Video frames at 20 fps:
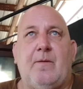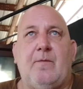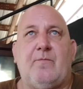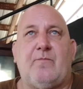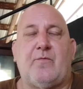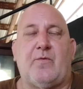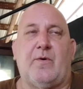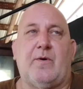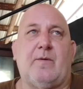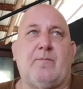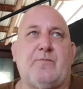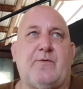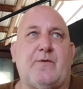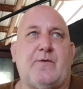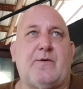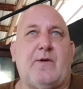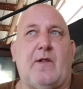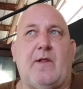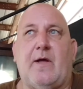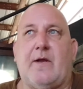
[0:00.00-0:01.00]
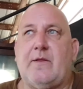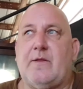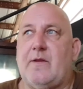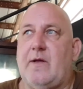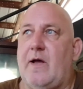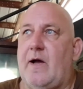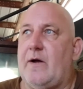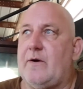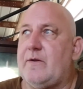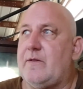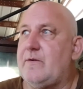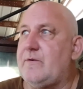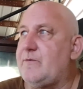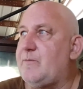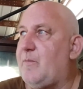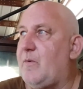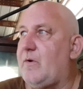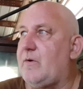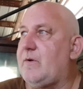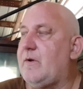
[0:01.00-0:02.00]
for him to sell that out at this
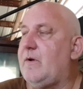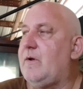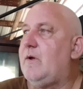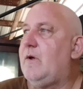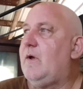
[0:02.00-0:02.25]
market.